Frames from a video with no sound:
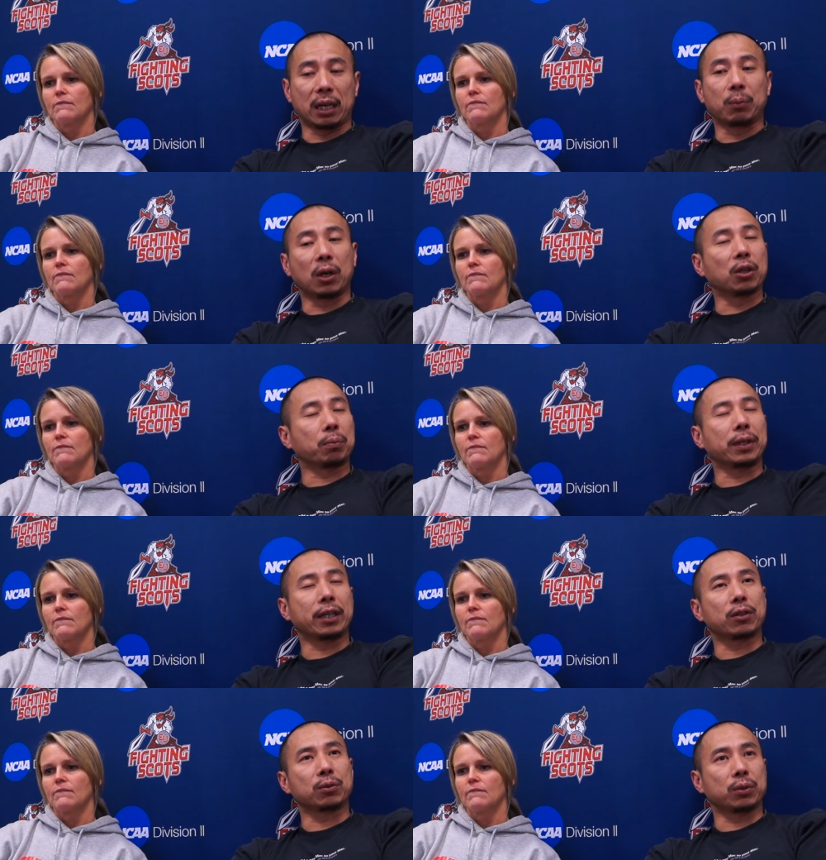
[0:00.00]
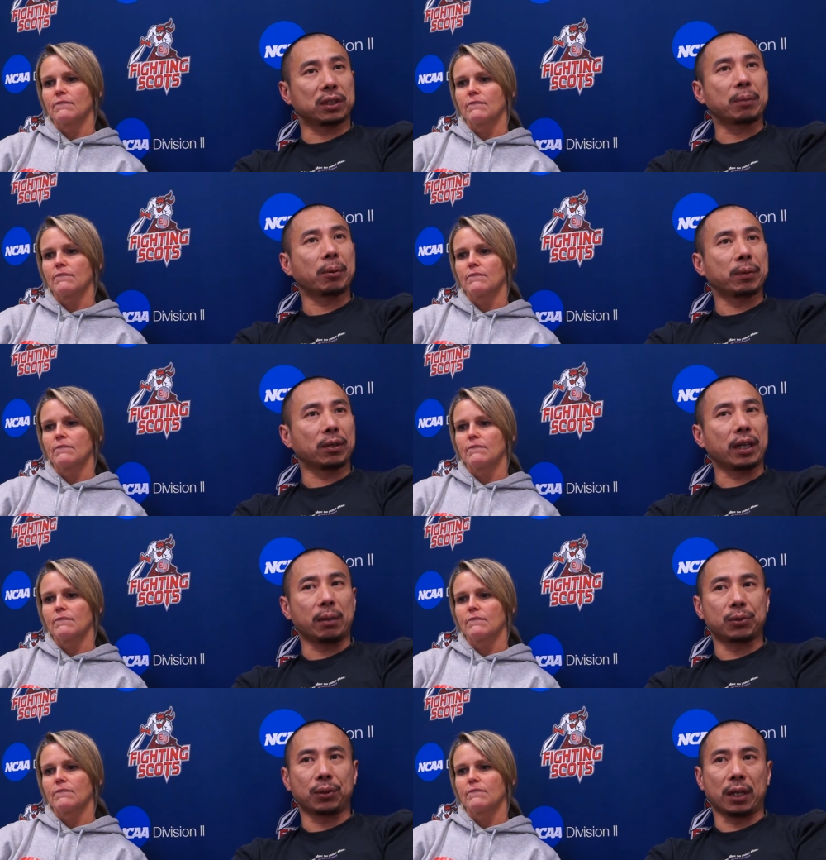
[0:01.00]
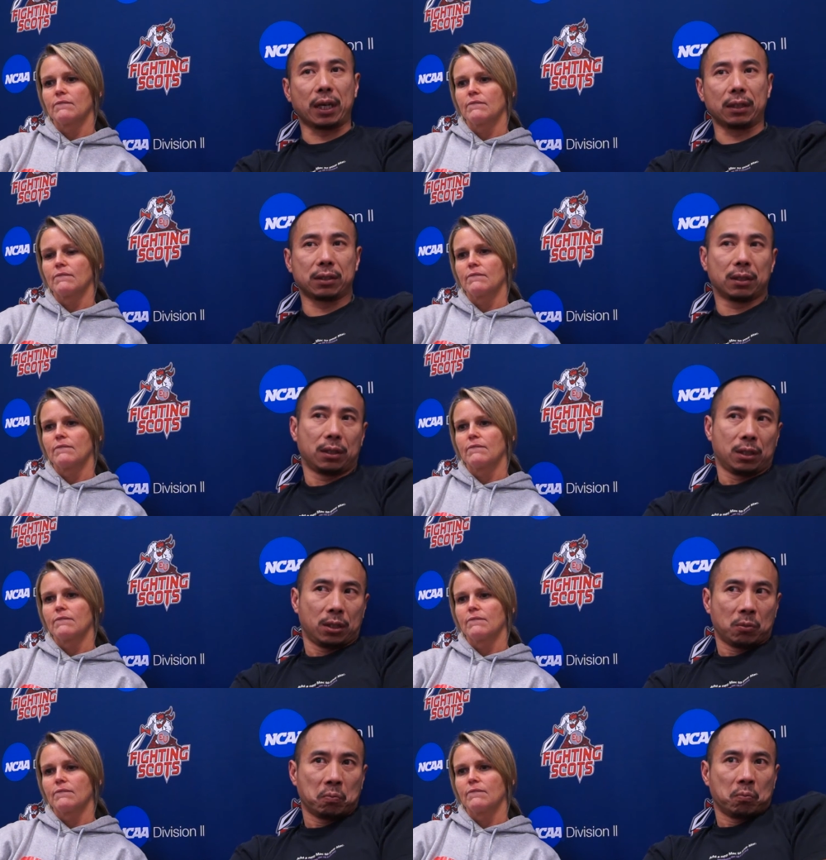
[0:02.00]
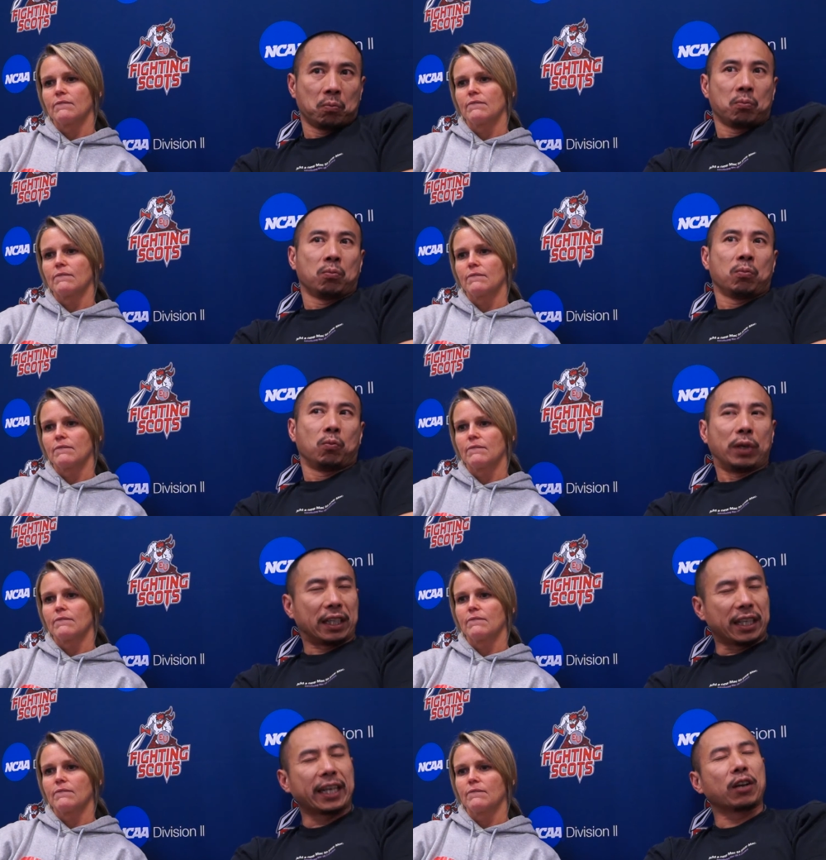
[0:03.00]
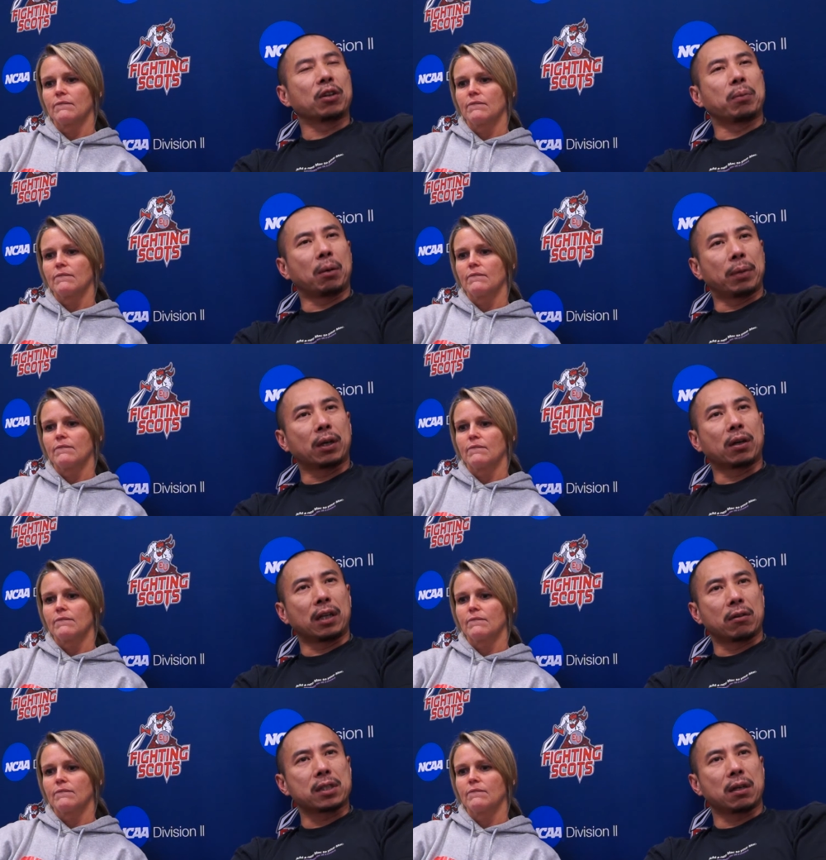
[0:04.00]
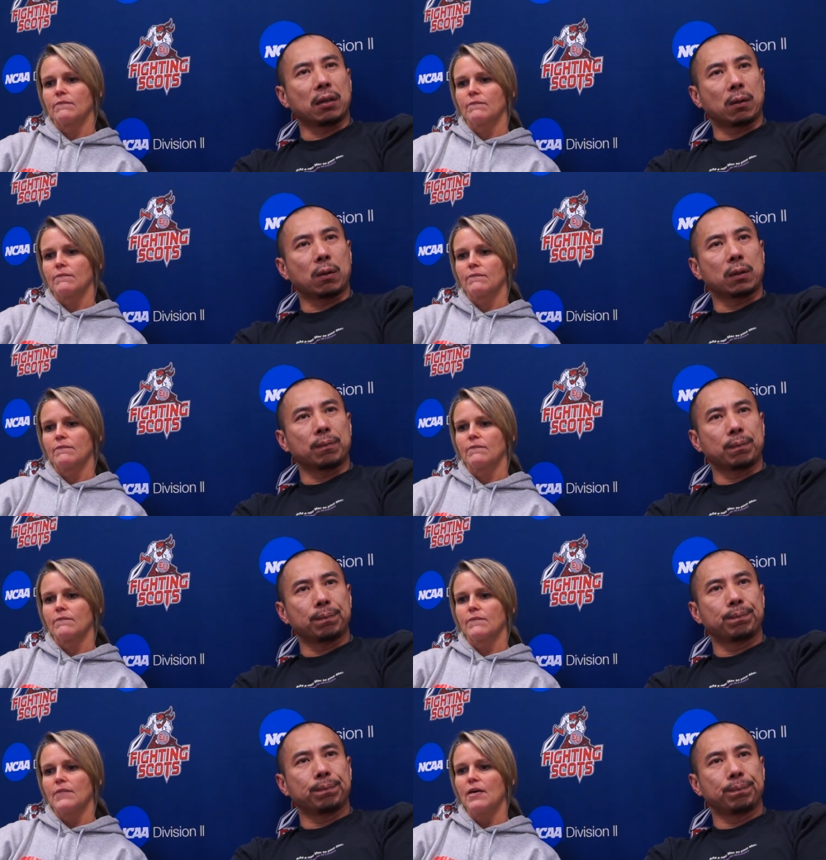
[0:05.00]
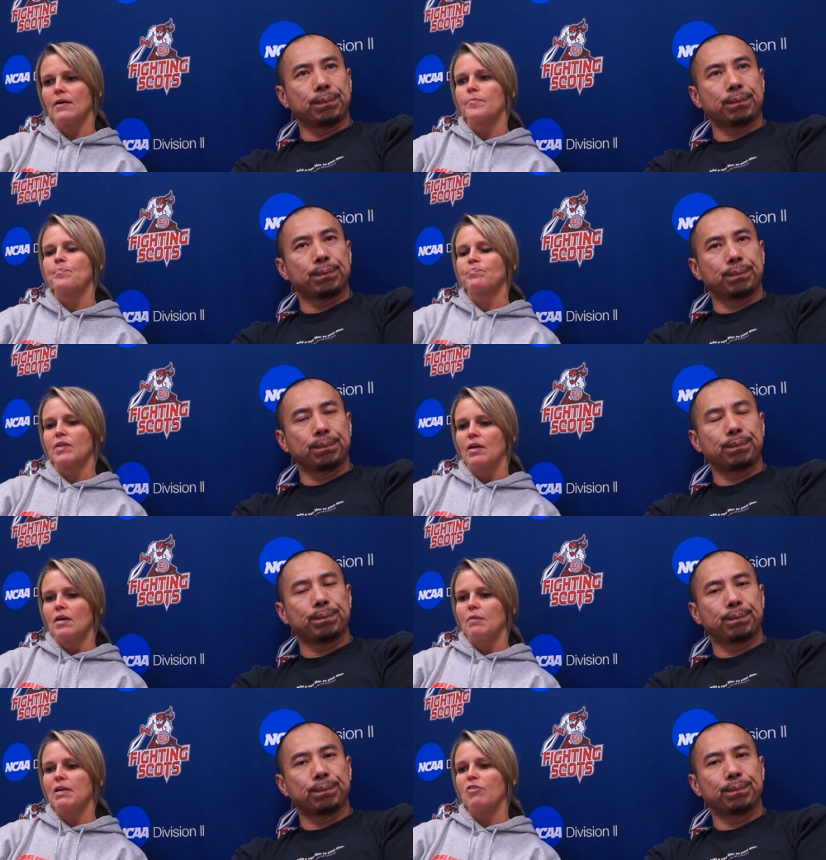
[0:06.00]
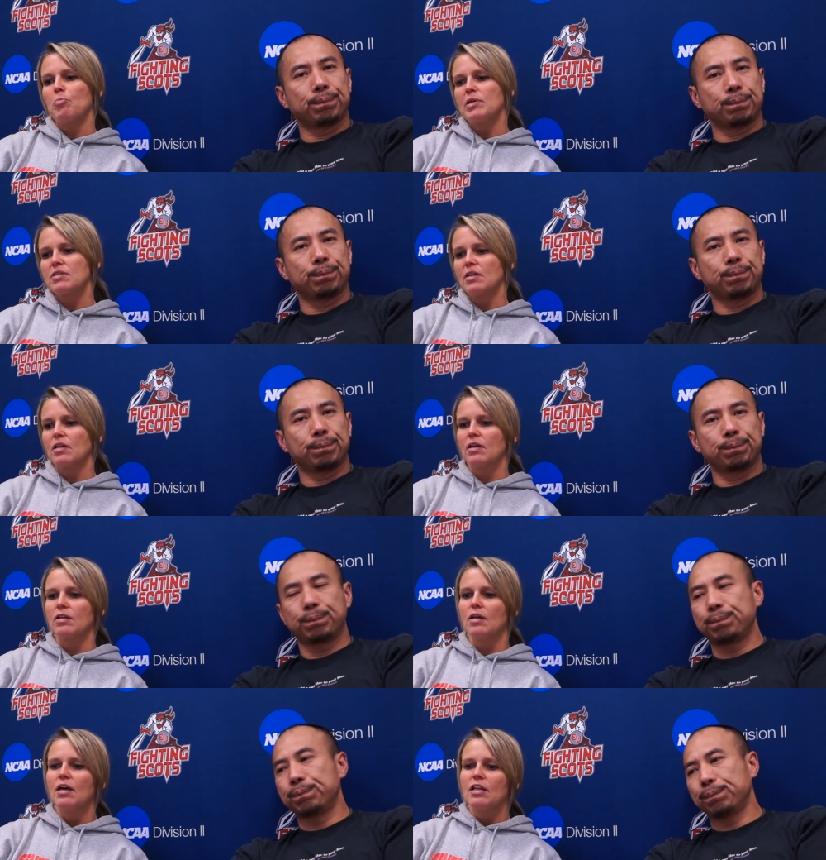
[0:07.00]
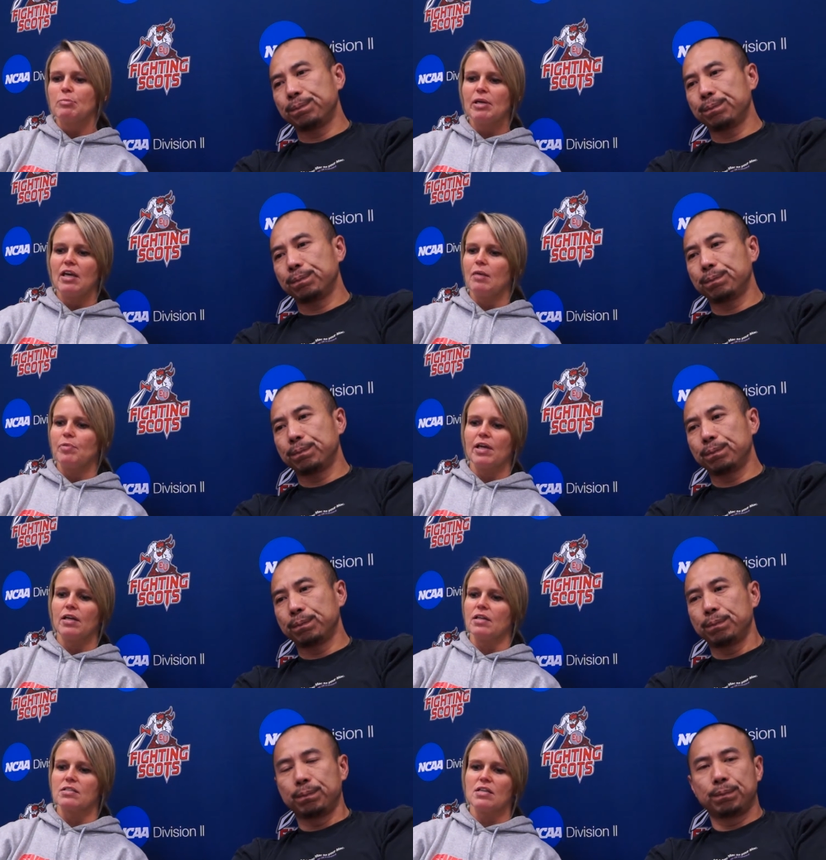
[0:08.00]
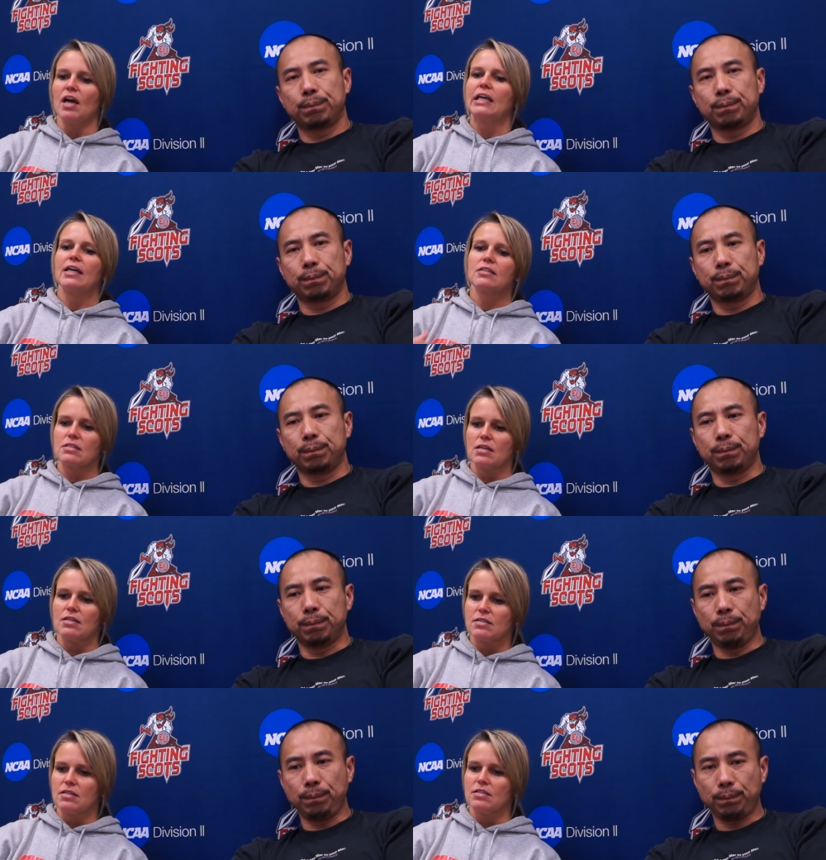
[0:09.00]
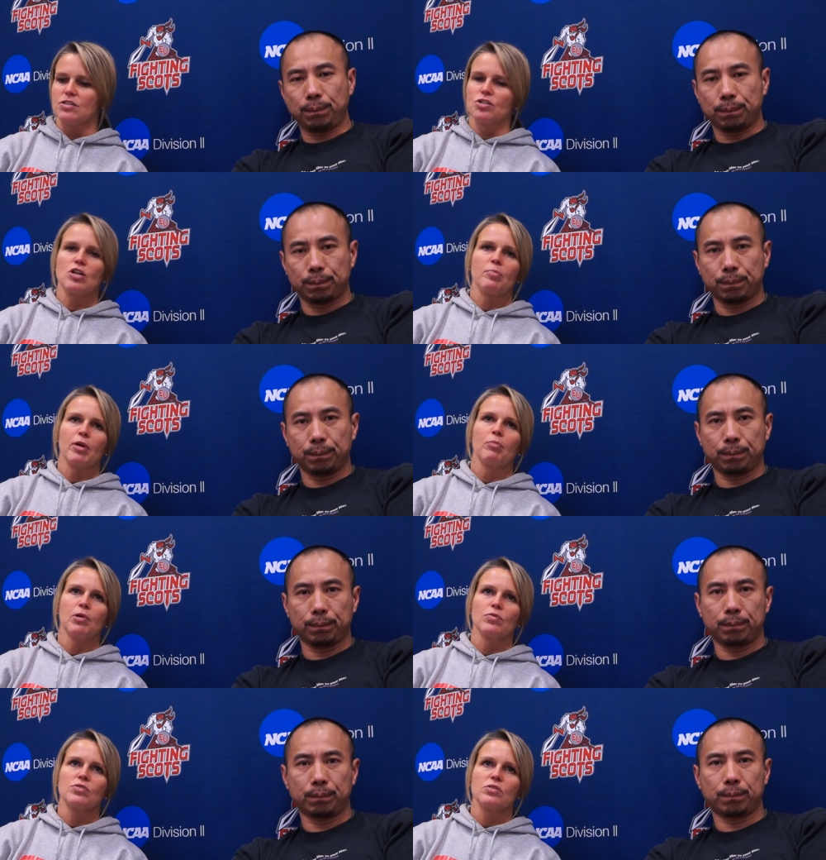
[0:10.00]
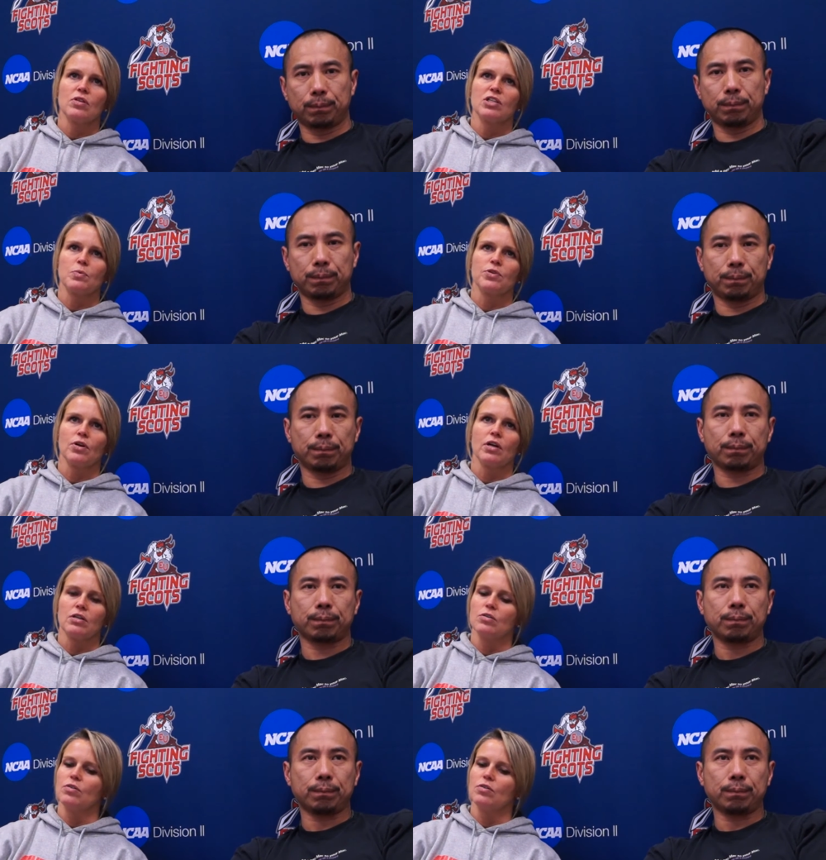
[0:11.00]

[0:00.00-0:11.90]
Speaker 1: couple other players will step up their game so that we can take care of the ball better on our side of the court.
Speaker 2: Yeah. I mean, everybody's gonna, the, the big game plan against, against us is just stopping our middles, so that's what they're gonna do.